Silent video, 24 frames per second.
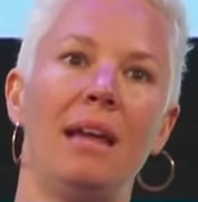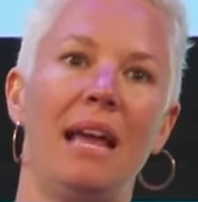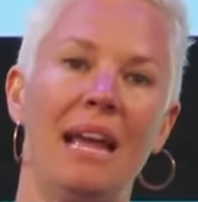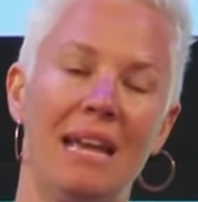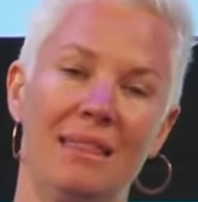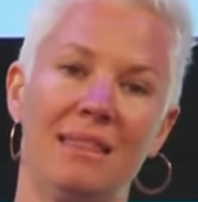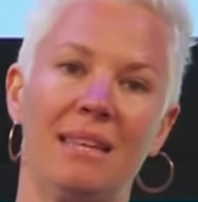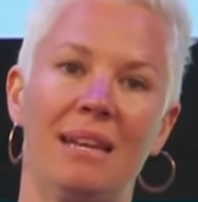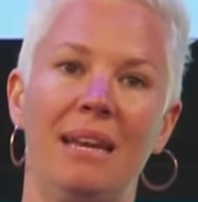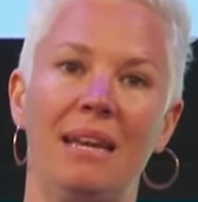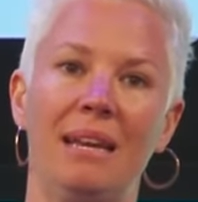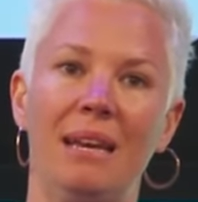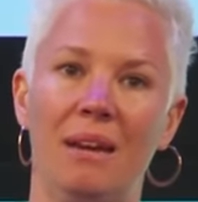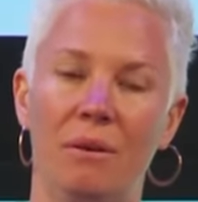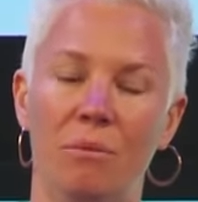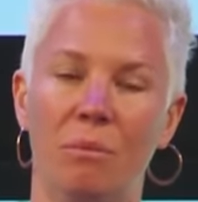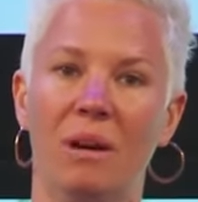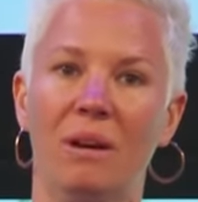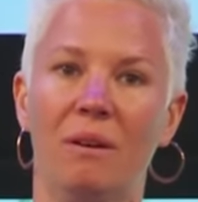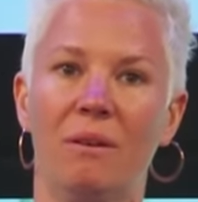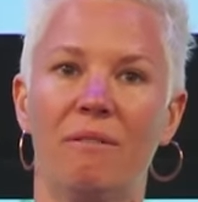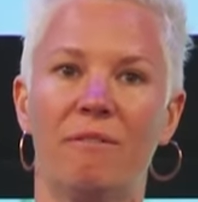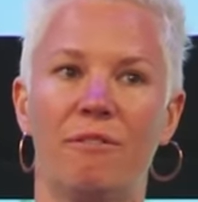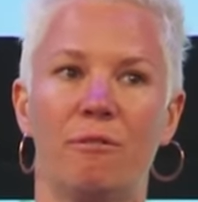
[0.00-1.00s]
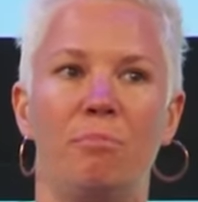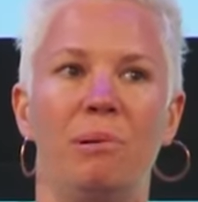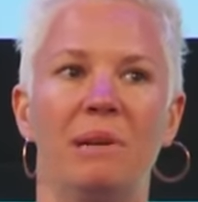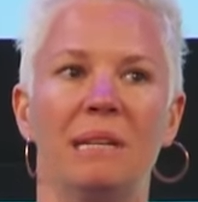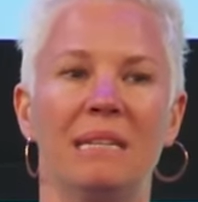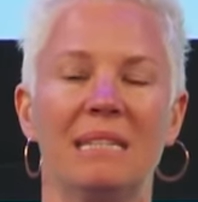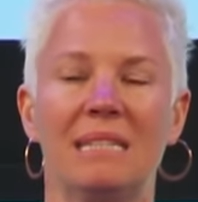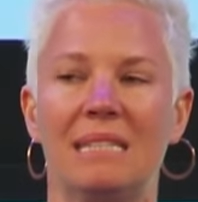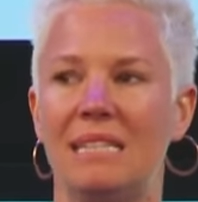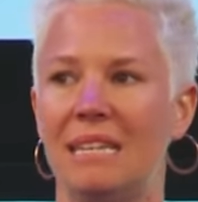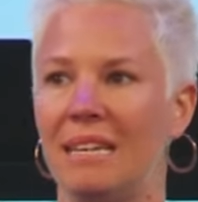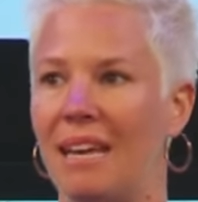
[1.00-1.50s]
Anthony and Will for
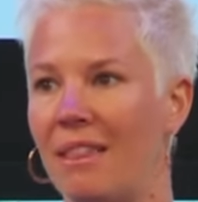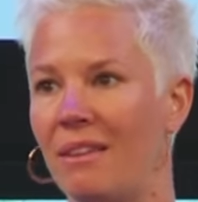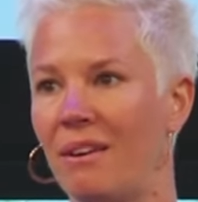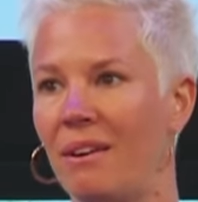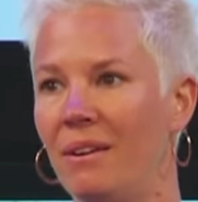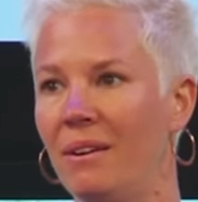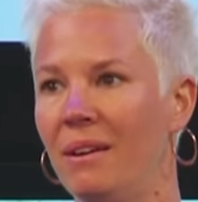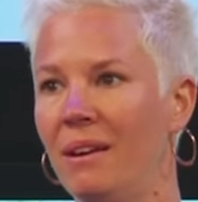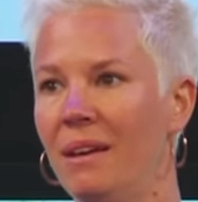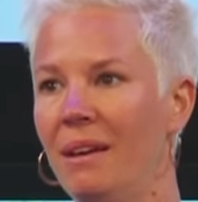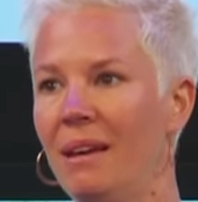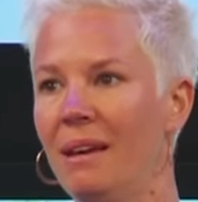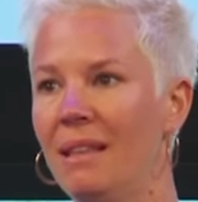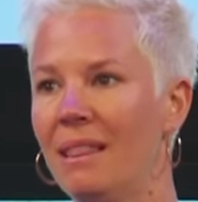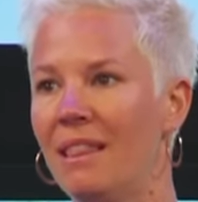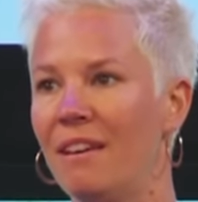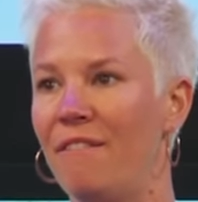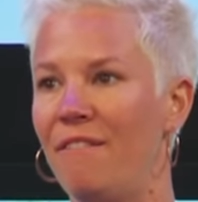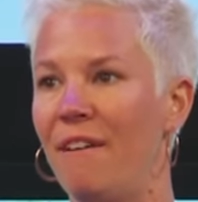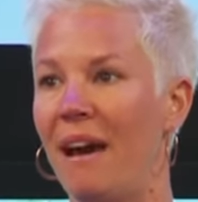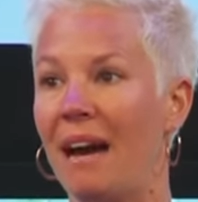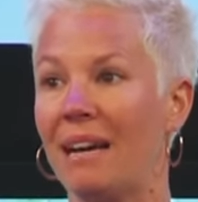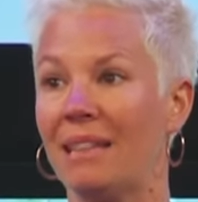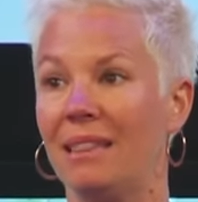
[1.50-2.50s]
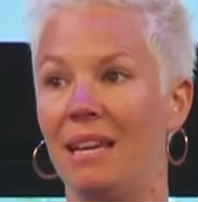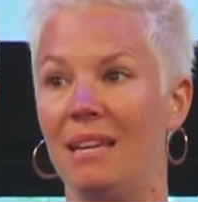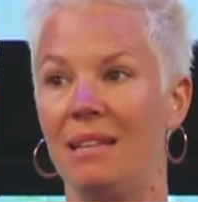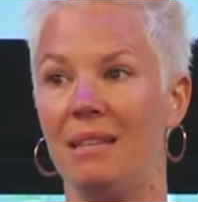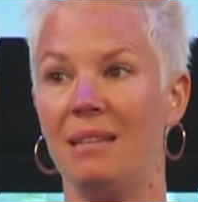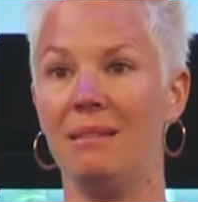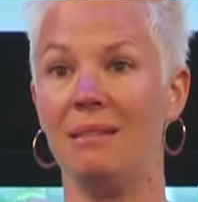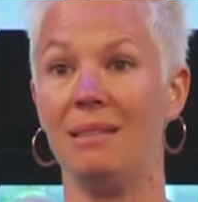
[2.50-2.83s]
putting this together the fact that